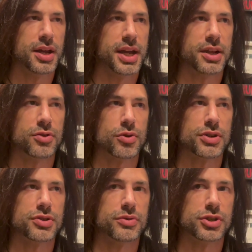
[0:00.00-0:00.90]
in order
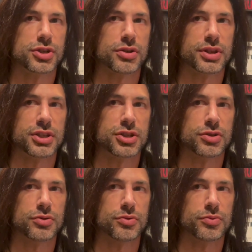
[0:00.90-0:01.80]
to ensure that
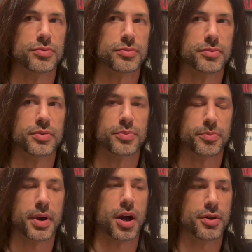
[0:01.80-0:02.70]
you,
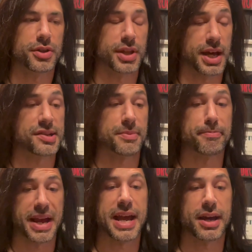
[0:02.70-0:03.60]
as a
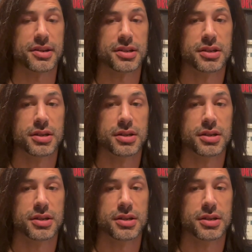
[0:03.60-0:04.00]
band,